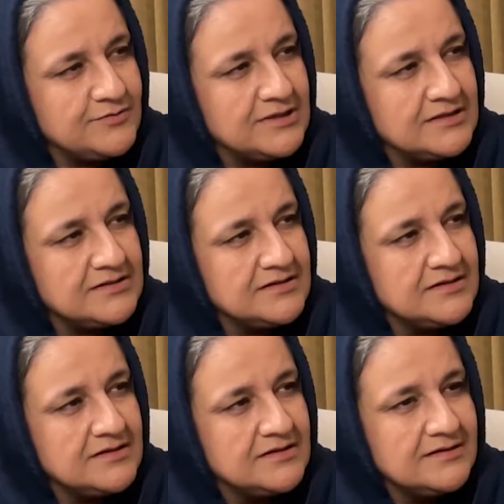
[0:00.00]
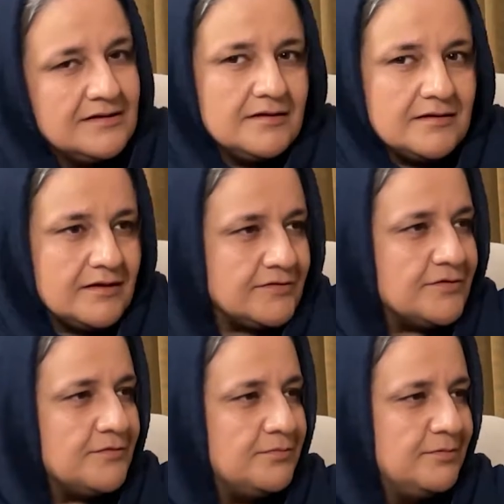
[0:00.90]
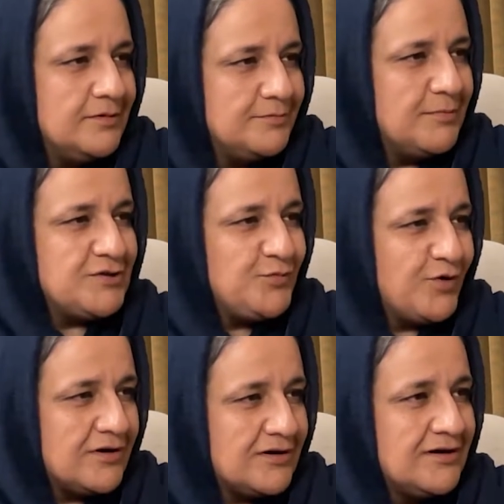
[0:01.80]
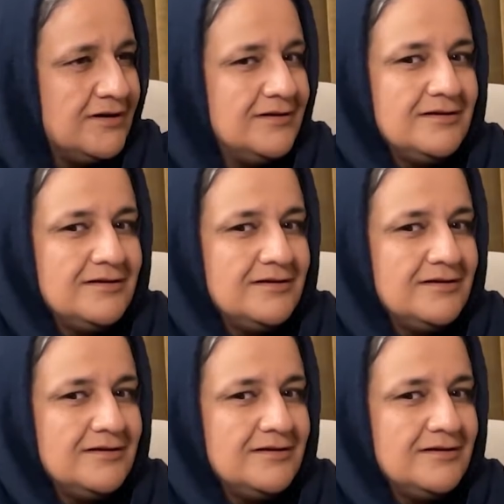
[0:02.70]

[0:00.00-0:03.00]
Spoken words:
to it as a much more